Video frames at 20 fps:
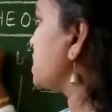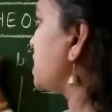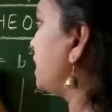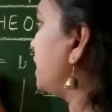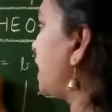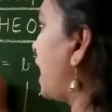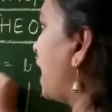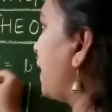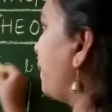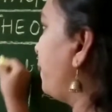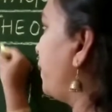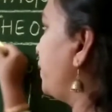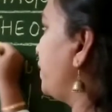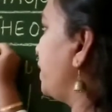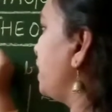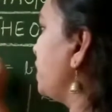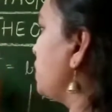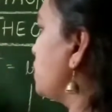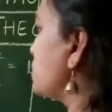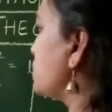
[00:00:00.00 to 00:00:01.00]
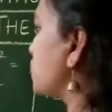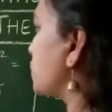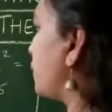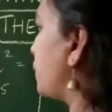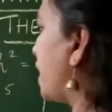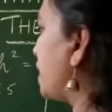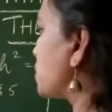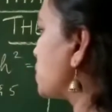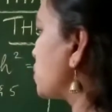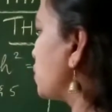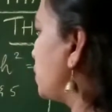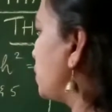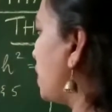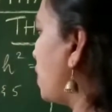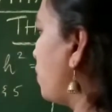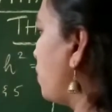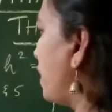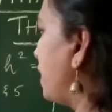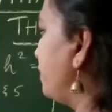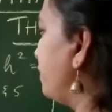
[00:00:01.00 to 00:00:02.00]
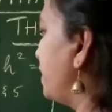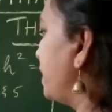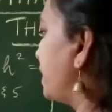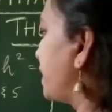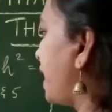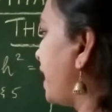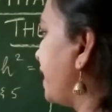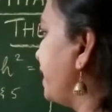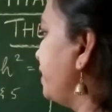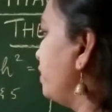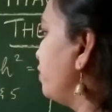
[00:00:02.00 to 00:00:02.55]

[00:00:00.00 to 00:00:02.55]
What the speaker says: that hypotenuse square. So now I will write